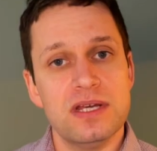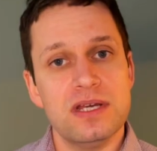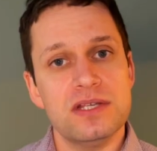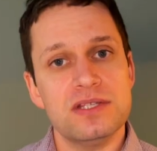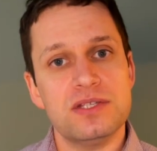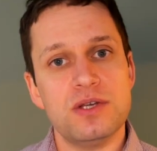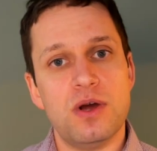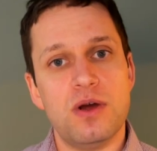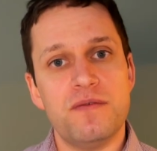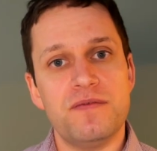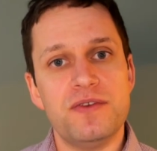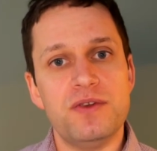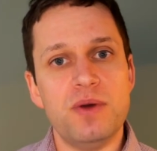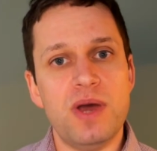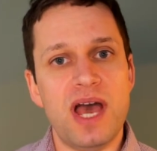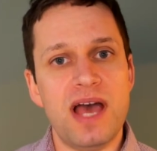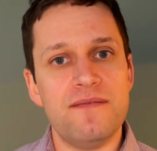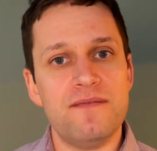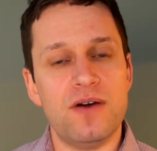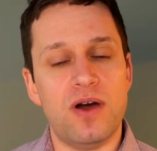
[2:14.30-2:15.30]
So if you
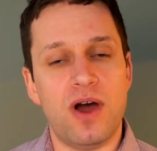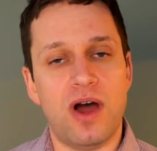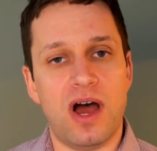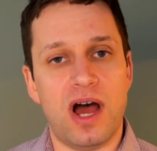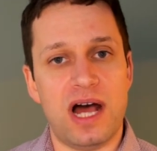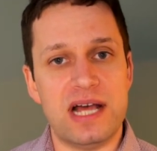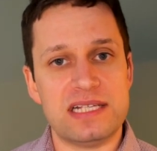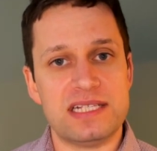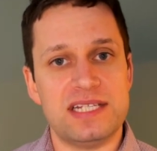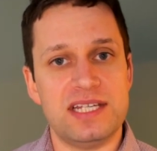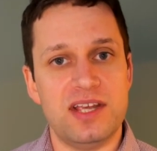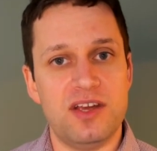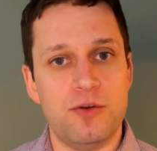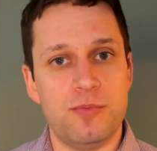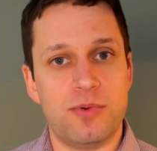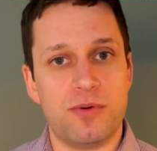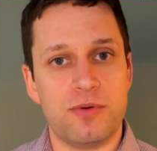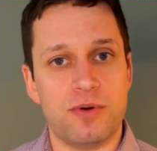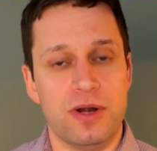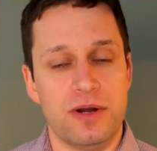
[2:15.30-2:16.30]
have
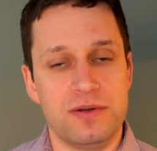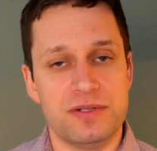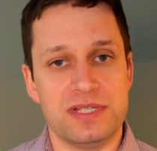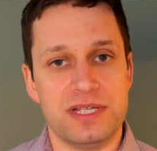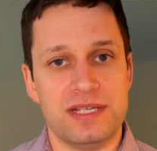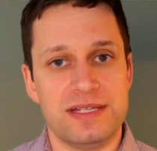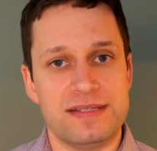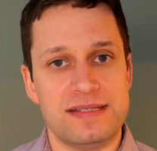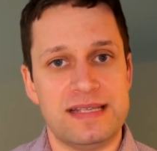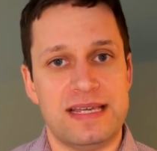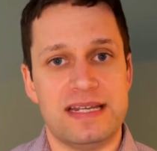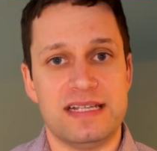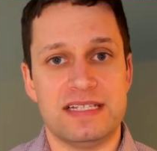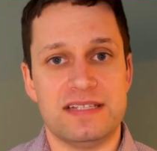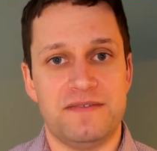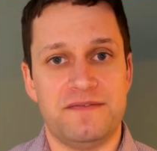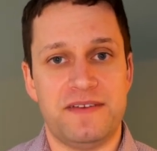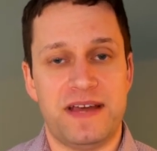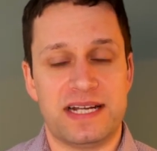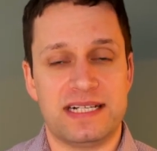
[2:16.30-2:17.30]
osteoporosis that is
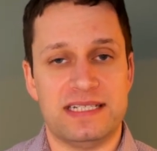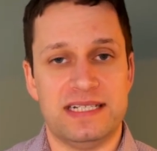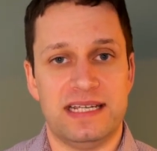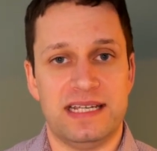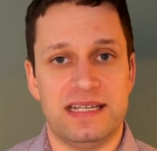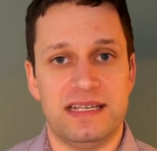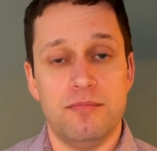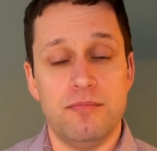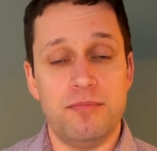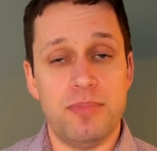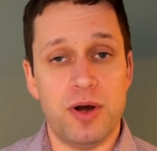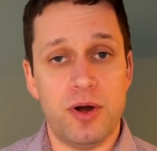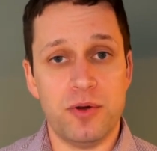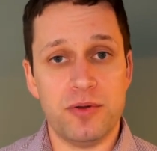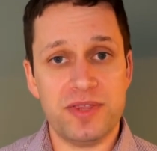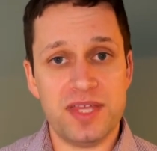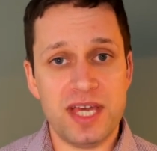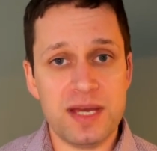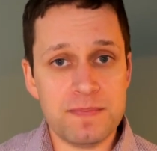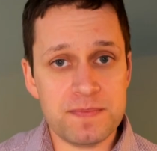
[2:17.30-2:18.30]
affecting
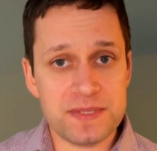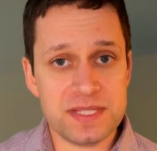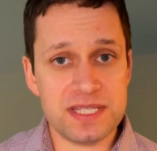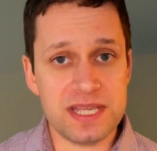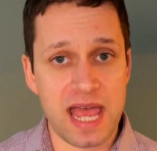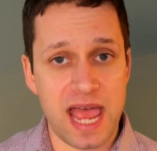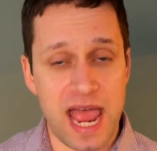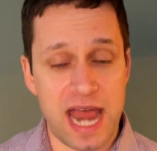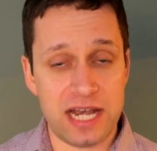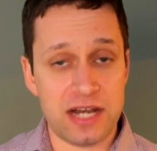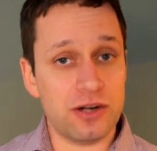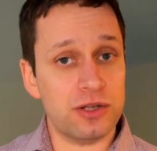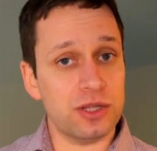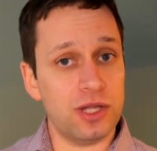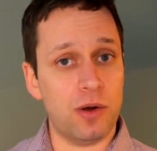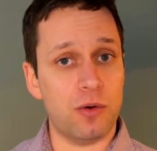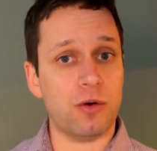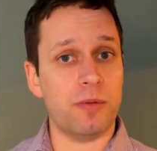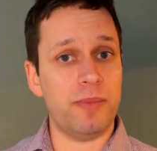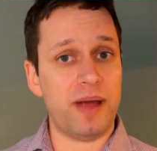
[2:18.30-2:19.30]
both hips and your
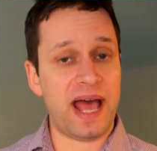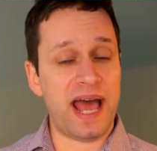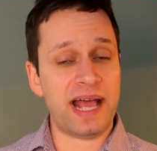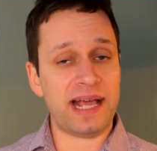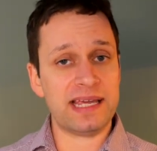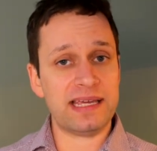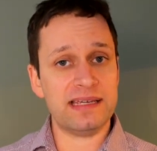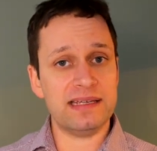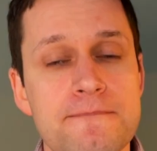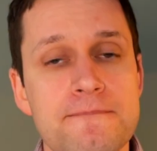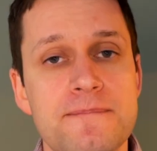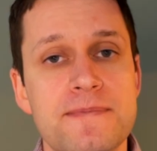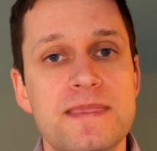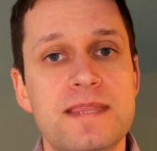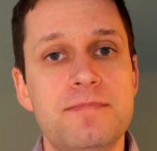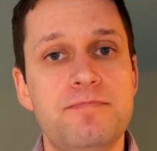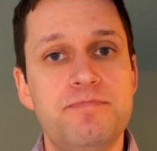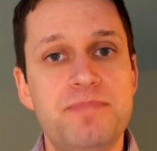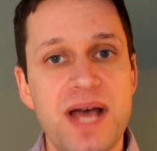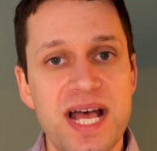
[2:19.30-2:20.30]
lower back, the
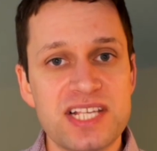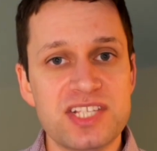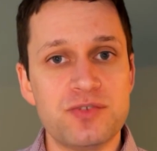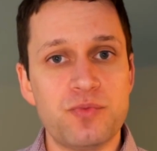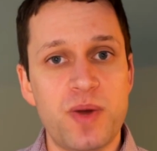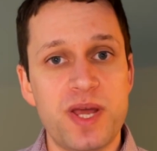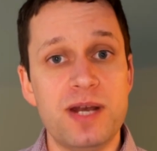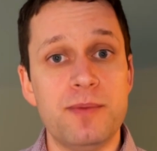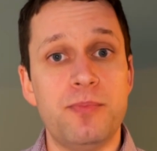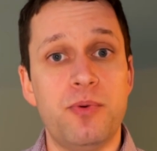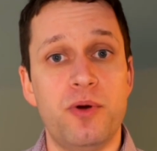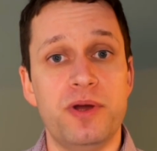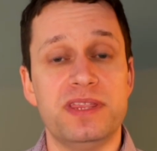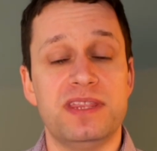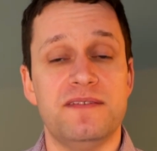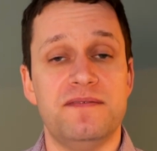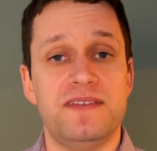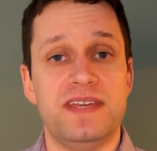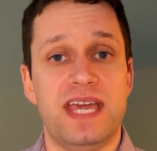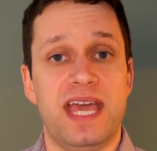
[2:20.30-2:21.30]
best way to point
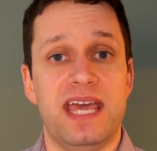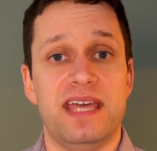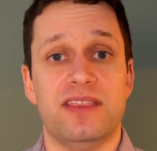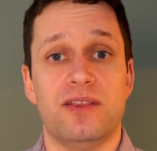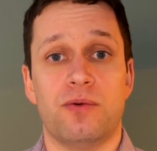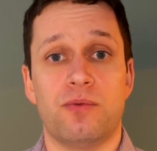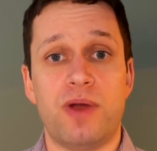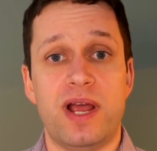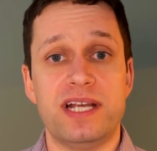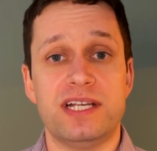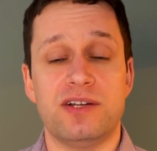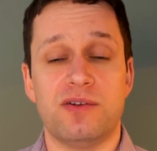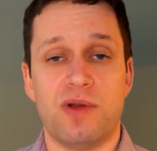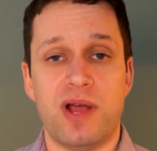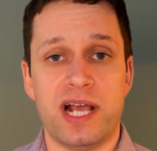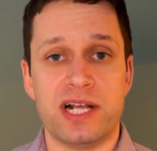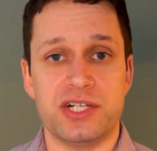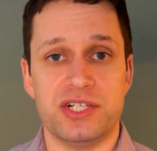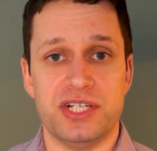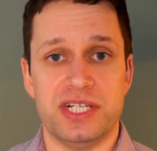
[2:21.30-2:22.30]
the VA in the right
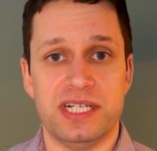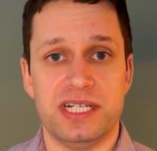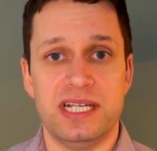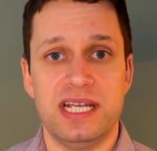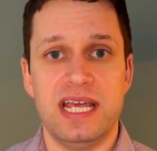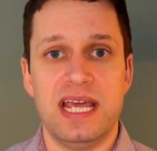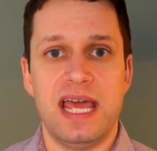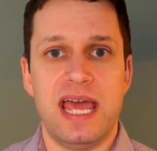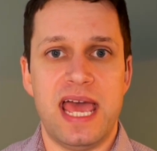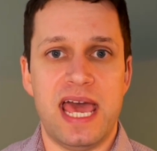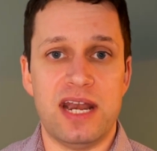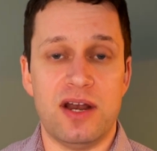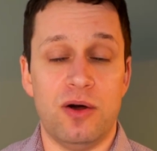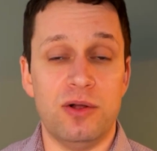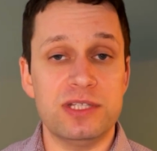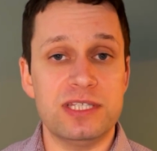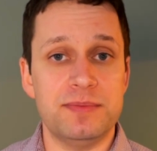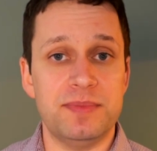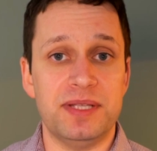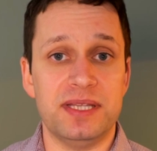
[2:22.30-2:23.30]
direction and
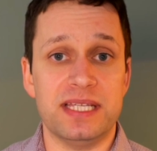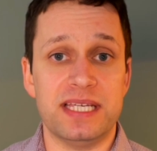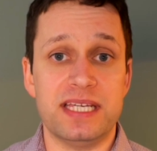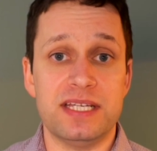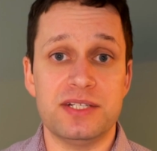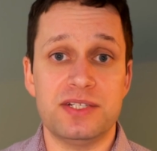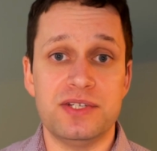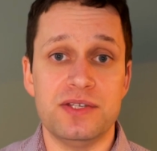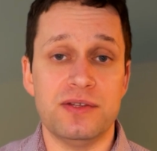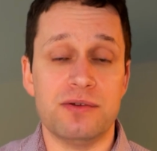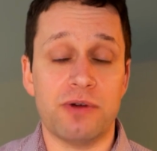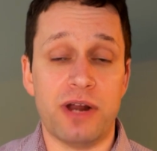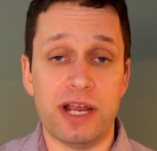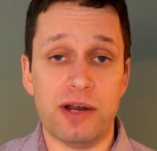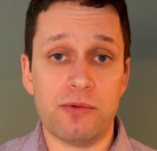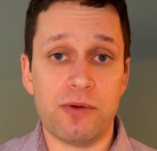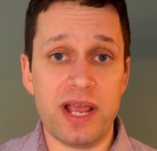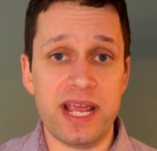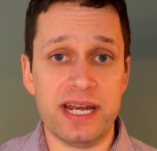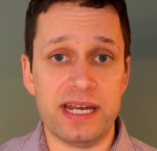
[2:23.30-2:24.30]
ultimately to the right
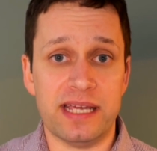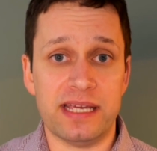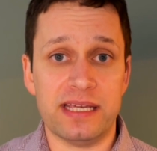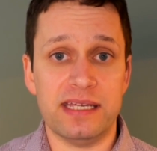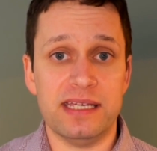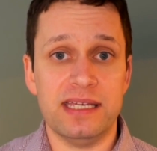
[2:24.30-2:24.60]
rating